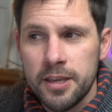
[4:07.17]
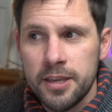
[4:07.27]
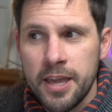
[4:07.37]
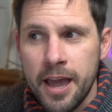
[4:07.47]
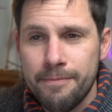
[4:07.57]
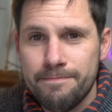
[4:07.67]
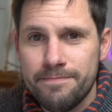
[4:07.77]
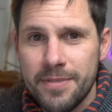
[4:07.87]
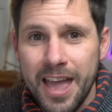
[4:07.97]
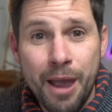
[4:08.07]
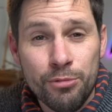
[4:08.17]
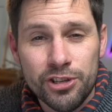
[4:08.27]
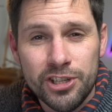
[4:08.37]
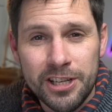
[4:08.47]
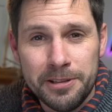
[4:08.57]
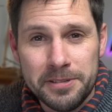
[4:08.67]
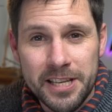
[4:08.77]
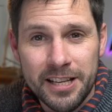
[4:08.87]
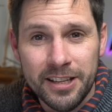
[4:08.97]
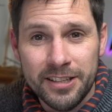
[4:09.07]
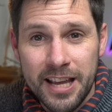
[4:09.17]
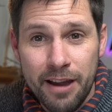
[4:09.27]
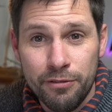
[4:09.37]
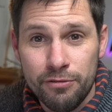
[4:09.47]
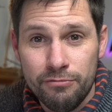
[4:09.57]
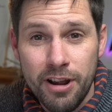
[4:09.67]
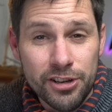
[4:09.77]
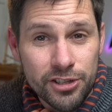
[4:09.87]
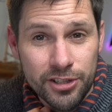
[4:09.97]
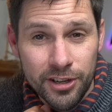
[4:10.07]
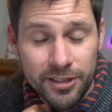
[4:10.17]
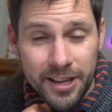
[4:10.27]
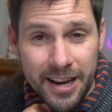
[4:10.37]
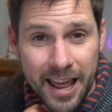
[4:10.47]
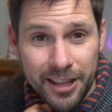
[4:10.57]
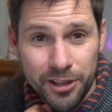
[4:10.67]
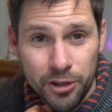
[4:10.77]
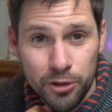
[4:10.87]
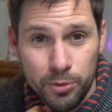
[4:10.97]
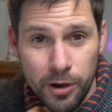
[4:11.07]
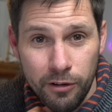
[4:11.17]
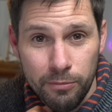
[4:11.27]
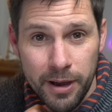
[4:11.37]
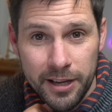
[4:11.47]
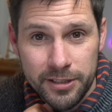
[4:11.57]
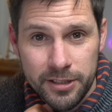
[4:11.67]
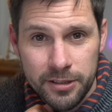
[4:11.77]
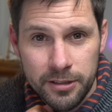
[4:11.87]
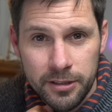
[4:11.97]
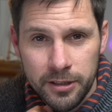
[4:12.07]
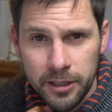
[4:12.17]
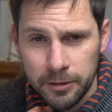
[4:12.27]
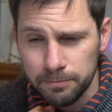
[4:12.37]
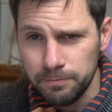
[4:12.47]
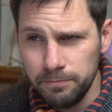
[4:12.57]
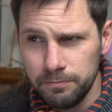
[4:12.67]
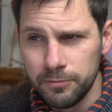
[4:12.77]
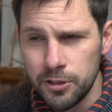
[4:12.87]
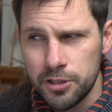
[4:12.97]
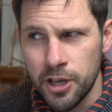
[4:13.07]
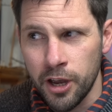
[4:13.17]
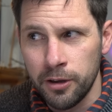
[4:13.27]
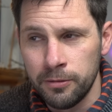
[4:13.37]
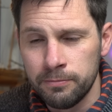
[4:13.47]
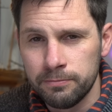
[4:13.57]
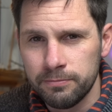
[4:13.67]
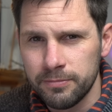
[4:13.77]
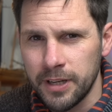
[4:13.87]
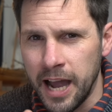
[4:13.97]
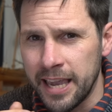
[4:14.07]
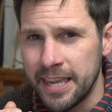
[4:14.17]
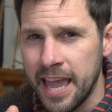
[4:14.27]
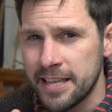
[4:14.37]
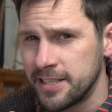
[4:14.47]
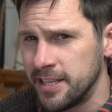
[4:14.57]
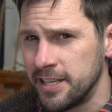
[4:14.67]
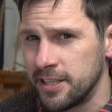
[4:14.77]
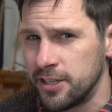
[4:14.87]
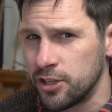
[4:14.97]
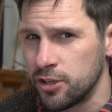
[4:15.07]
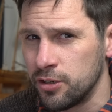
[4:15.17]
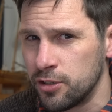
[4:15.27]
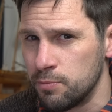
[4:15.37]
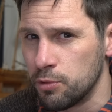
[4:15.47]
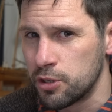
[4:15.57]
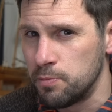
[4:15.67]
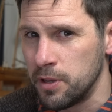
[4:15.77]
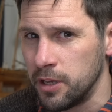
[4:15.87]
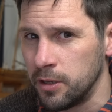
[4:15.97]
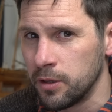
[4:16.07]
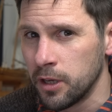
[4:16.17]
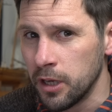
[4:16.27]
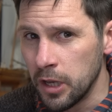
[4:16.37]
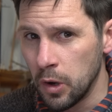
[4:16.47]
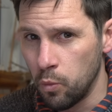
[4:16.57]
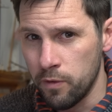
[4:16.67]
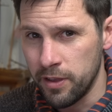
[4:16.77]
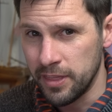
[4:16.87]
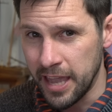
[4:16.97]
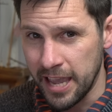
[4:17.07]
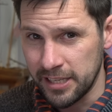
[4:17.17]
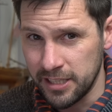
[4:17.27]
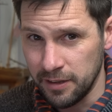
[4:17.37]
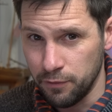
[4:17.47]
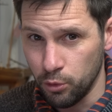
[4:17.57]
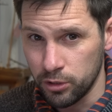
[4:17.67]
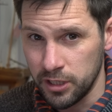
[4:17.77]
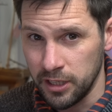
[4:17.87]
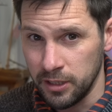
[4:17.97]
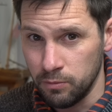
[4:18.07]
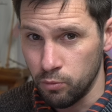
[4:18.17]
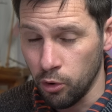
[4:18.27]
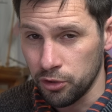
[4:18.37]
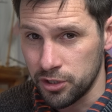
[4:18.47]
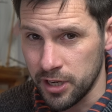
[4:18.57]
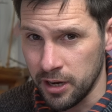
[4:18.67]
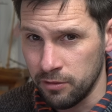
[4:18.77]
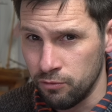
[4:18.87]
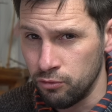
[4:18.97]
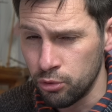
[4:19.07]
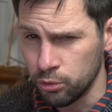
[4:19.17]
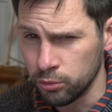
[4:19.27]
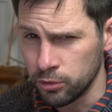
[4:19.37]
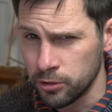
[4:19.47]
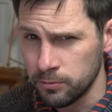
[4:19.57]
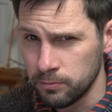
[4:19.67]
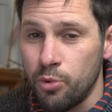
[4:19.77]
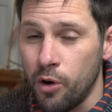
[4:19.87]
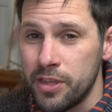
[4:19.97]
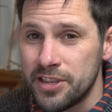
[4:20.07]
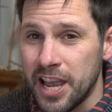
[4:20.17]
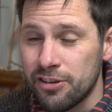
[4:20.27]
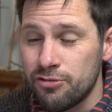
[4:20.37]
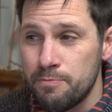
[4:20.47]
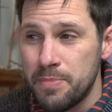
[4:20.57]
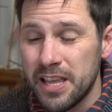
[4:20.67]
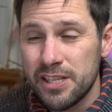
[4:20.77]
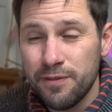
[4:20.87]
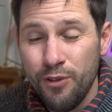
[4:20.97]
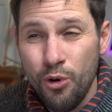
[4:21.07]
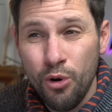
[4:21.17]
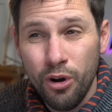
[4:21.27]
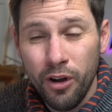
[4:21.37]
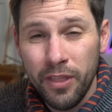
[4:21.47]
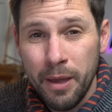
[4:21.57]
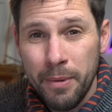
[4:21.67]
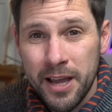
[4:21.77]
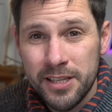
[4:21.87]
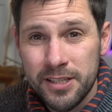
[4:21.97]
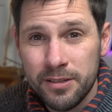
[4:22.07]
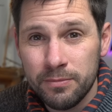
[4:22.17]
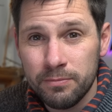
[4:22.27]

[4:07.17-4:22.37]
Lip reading: Yet, Emirates Team New Zealand haven't registered an LEQ12 mast. So, I guess these additions must be within the AC40 one design rules. What are these extra bits for on their mast?